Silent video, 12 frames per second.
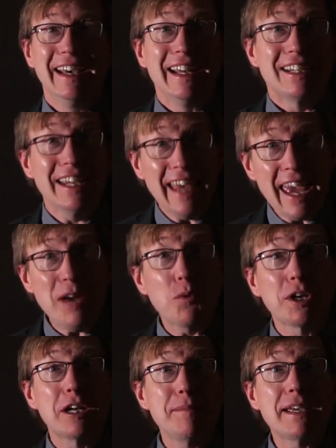Today,
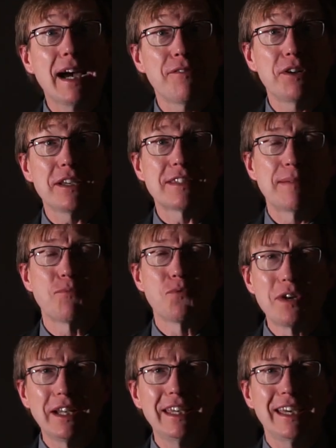we're going to be covering some
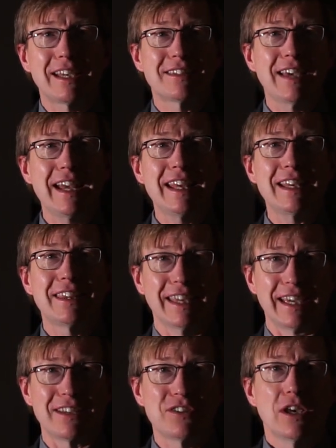really exciting
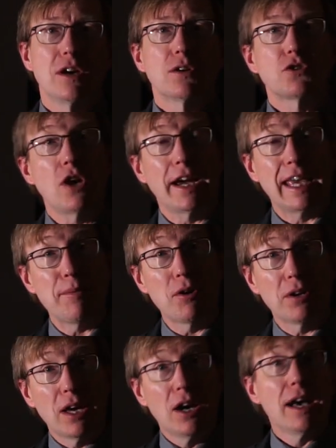things, talking
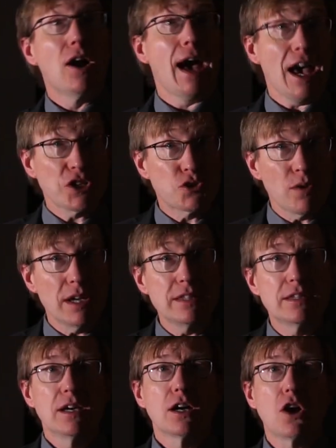about
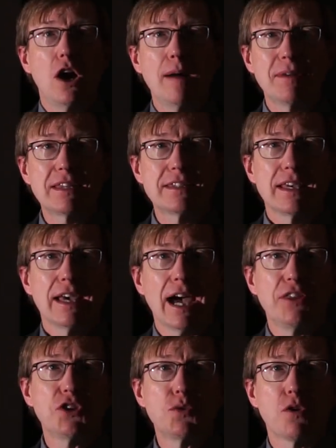asteroids, comets,
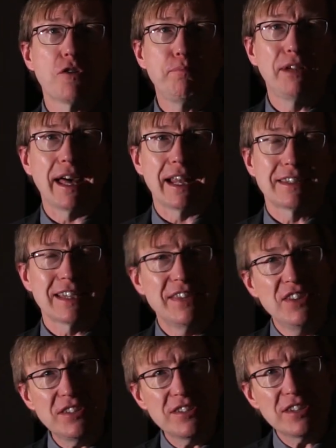and the dwarf planets.
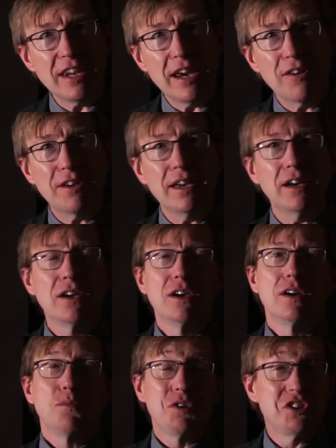And this is an area
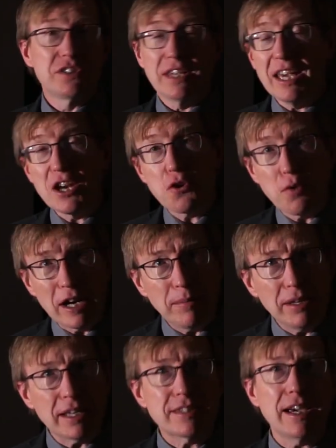which is
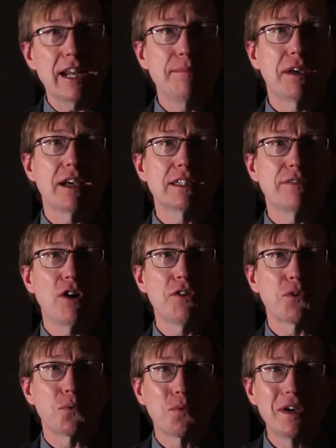incredibly exciting because of all
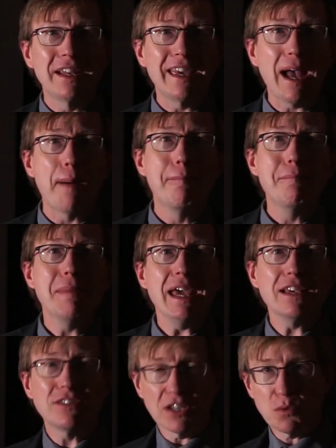the really
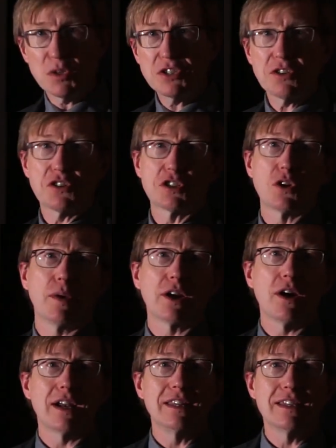amazing research that's going
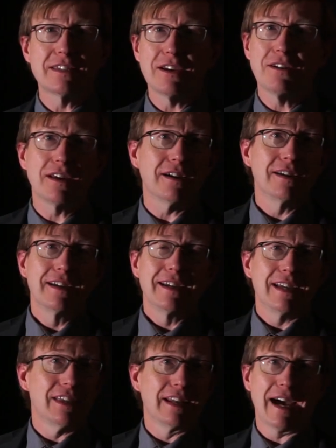on in this area
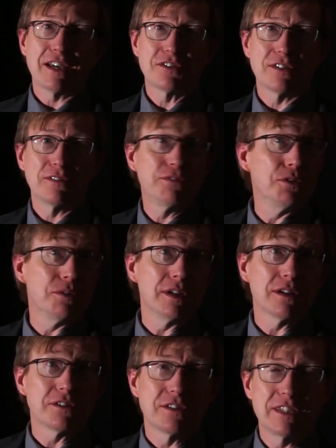in the last few
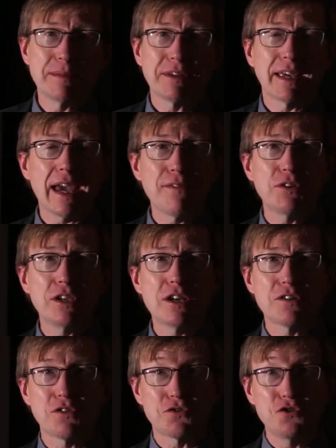years. It seems like every
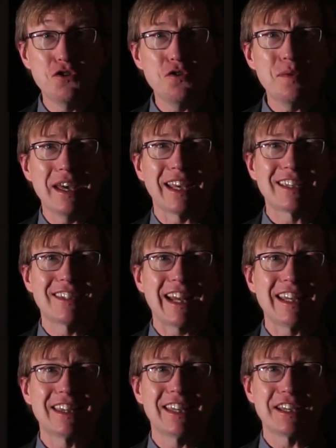year there's new and
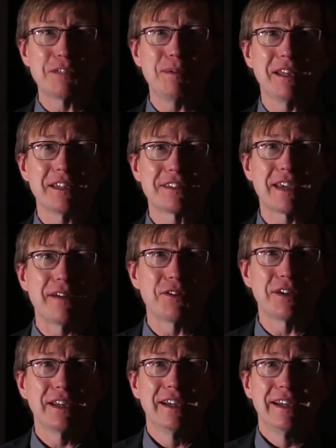exciting things being
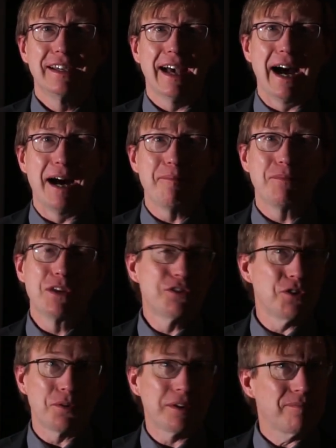discovered.
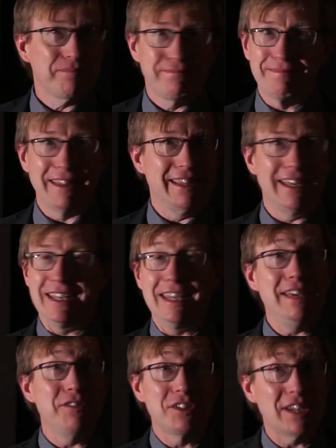So
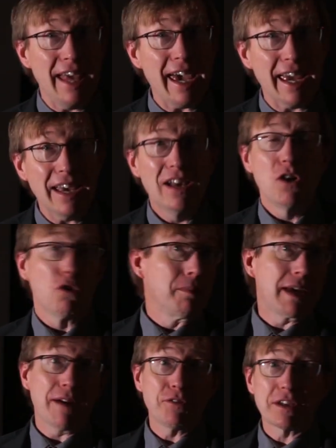even today, we'll
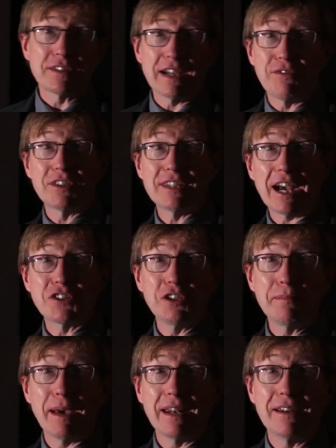be covering stuff that's
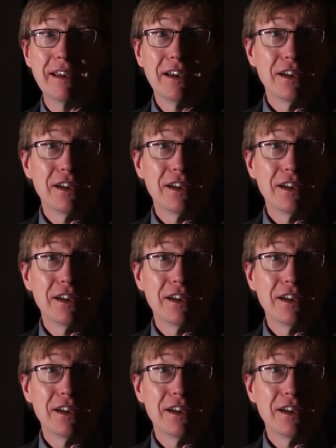actually been